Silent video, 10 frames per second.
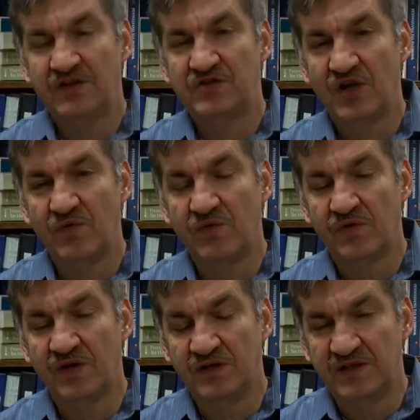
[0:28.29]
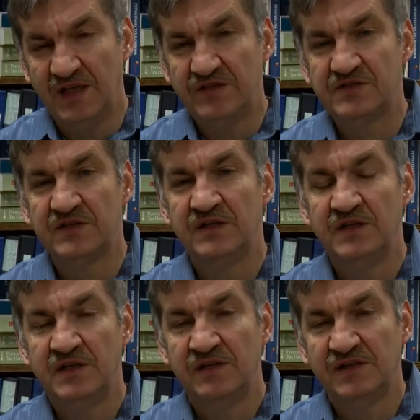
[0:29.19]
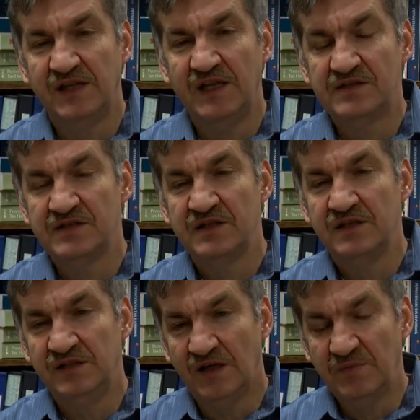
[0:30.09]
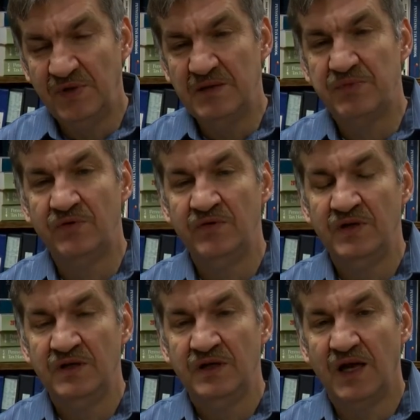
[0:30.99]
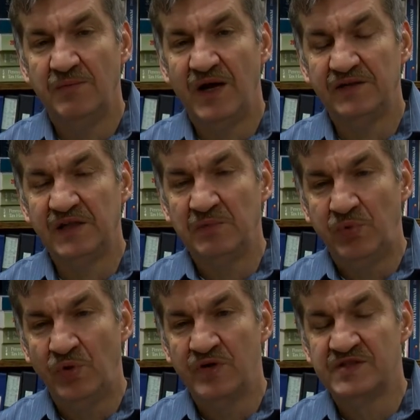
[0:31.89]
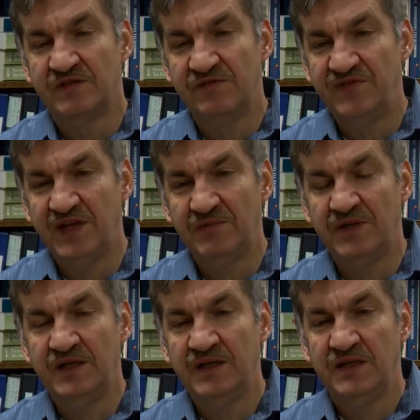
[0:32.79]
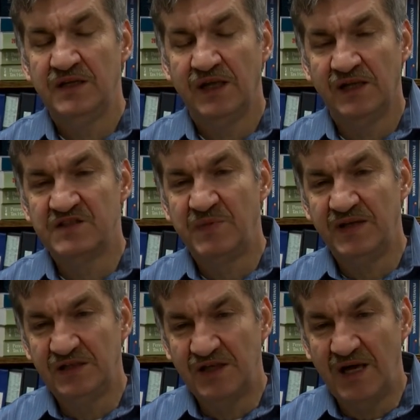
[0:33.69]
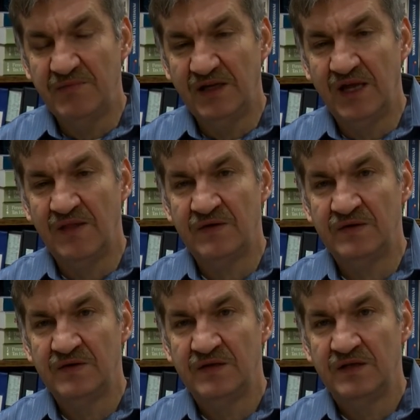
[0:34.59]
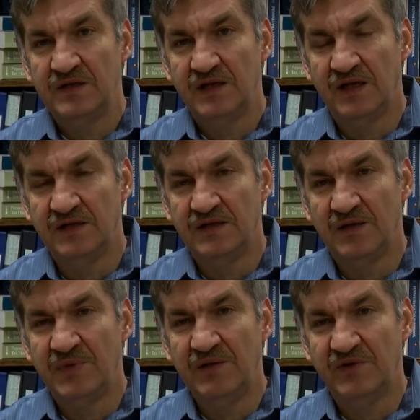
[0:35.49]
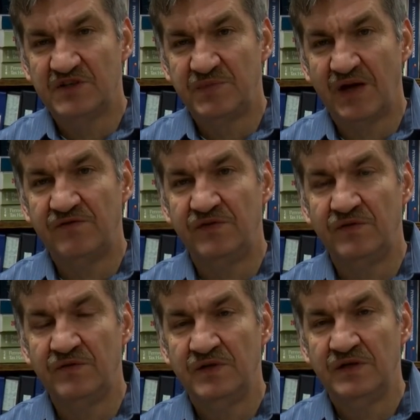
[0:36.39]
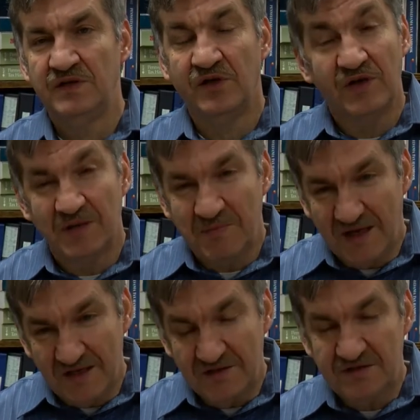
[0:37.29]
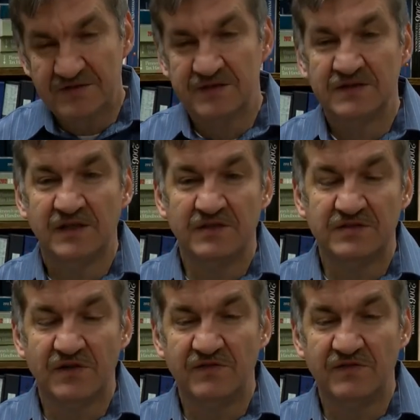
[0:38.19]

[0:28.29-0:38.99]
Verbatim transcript: show could teach today's young people about the importance of family and spending time together and uh, being respectful, learning manners, and so mm-hmm.